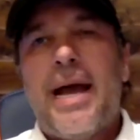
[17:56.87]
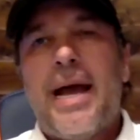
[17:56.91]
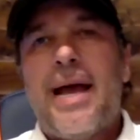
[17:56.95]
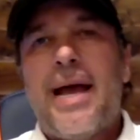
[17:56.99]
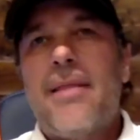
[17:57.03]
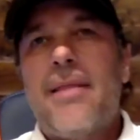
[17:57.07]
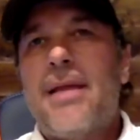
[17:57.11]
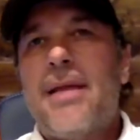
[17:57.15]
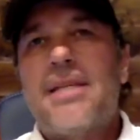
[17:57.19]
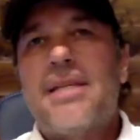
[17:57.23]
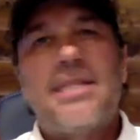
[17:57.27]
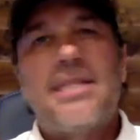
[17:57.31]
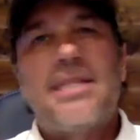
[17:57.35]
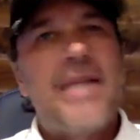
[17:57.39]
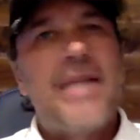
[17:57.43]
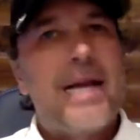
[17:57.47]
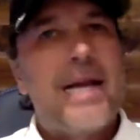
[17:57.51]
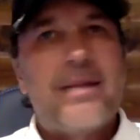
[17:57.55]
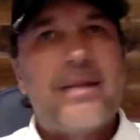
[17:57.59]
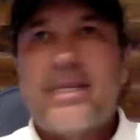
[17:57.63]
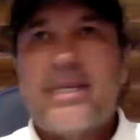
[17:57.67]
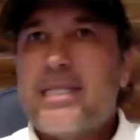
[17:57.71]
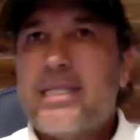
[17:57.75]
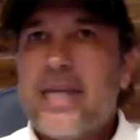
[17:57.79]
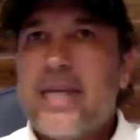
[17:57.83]
That's not the
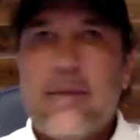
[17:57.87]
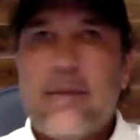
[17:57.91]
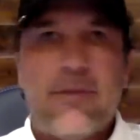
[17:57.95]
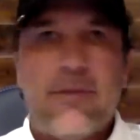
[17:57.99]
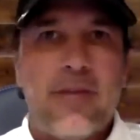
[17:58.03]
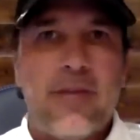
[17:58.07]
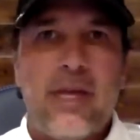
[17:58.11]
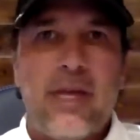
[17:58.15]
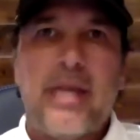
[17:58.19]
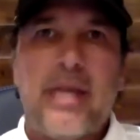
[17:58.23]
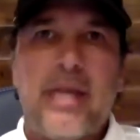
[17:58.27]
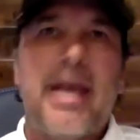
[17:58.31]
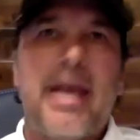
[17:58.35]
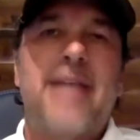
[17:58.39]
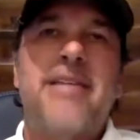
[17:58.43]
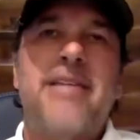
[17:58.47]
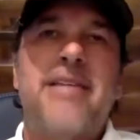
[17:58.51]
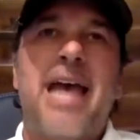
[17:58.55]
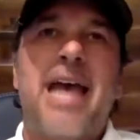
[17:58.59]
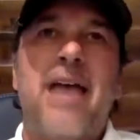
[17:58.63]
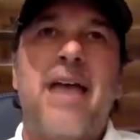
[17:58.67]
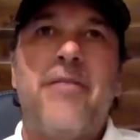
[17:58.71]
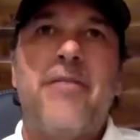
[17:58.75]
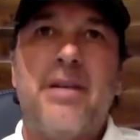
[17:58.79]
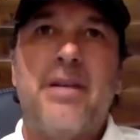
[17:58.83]
same thing as
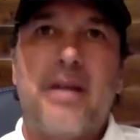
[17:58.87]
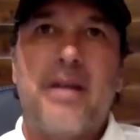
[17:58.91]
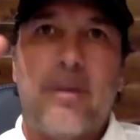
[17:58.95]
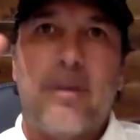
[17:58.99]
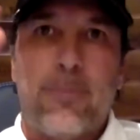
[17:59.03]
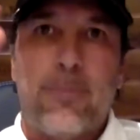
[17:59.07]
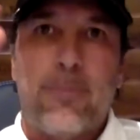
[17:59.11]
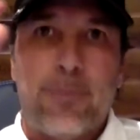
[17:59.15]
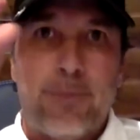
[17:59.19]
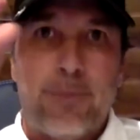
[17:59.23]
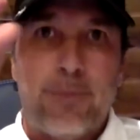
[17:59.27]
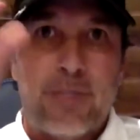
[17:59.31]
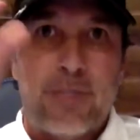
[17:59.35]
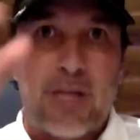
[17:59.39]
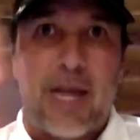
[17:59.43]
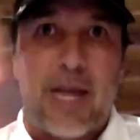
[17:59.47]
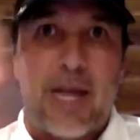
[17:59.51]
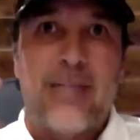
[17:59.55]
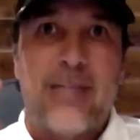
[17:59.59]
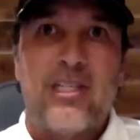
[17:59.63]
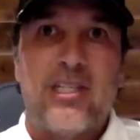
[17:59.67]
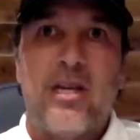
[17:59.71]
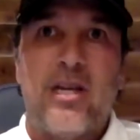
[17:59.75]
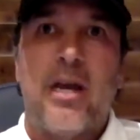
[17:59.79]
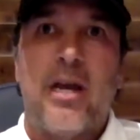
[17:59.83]
having a science
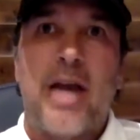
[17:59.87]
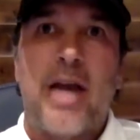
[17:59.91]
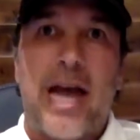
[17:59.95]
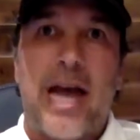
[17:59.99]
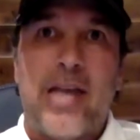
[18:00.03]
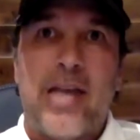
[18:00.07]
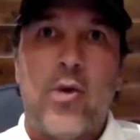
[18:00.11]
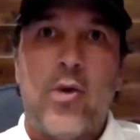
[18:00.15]
done on your